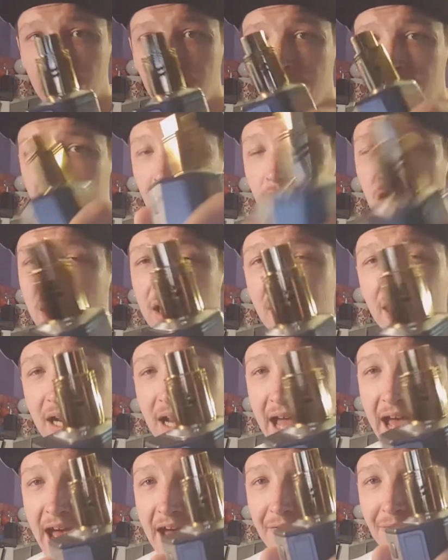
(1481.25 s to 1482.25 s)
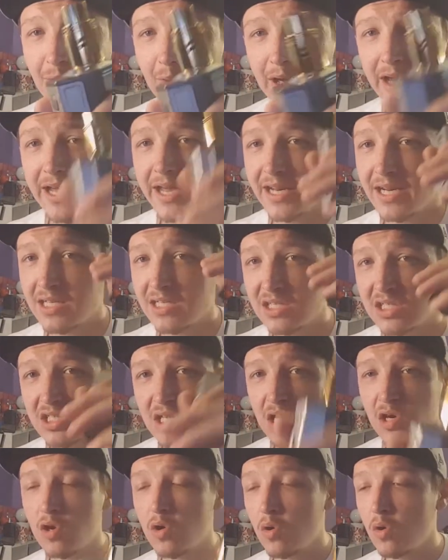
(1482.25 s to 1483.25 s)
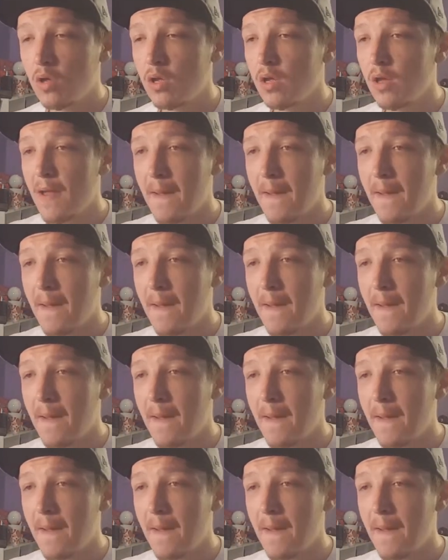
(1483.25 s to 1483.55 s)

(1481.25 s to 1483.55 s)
And I'm running it halfway, and it's still